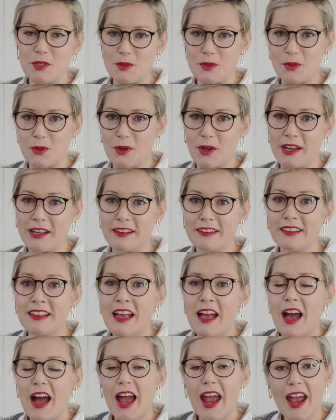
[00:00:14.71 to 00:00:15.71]
tutorial,
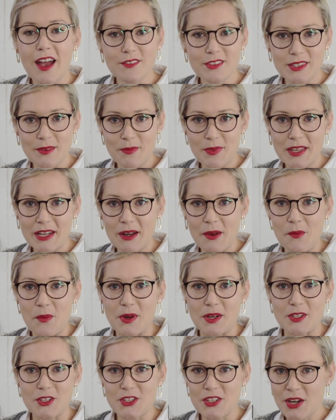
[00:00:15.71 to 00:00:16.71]
I have something I
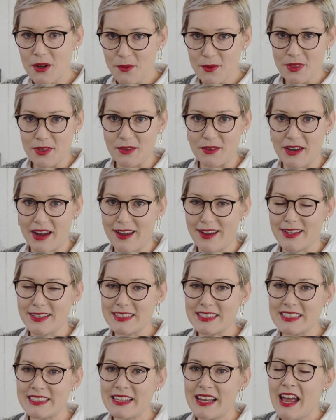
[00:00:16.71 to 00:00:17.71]
want to share with you
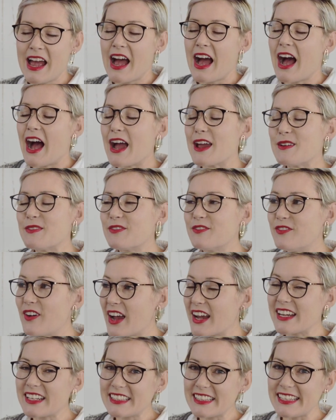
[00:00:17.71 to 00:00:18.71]
guys. I
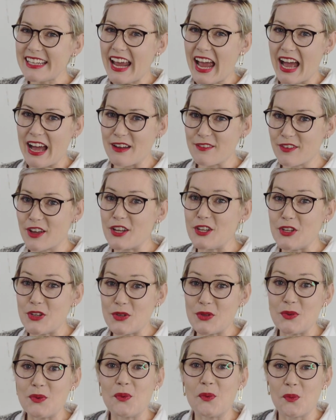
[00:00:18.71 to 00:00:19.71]
finally have a
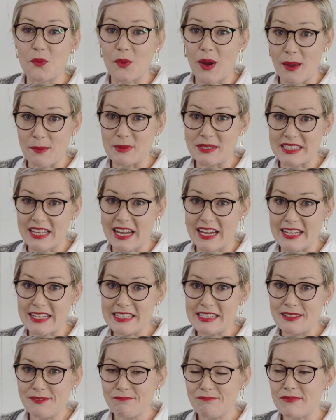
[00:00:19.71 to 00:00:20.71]
new
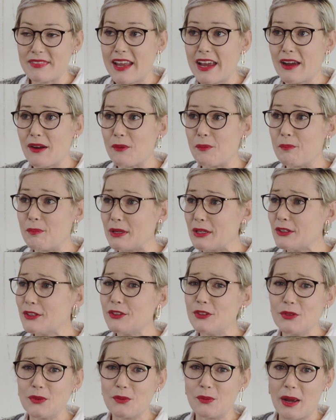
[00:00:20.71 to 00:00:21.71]
website. Now, build
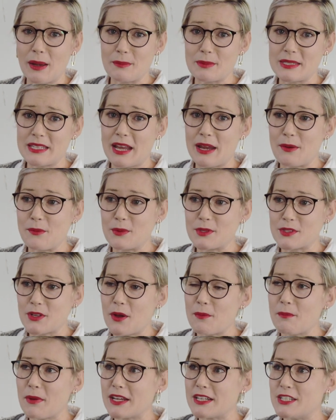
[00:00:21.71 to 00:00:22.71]
new website was
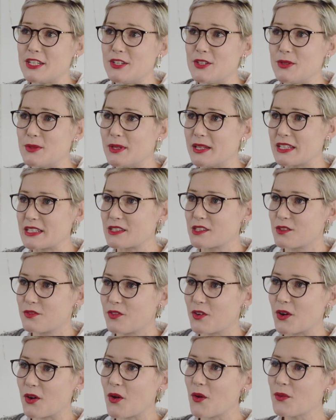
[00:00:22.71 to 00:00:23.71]
on my to-do list
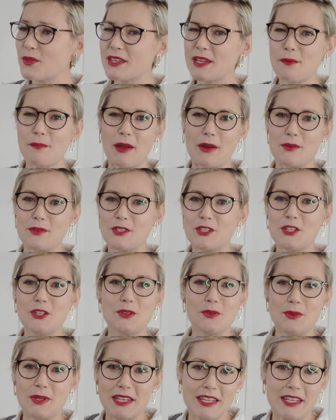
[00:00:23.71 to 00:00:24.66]
for only about two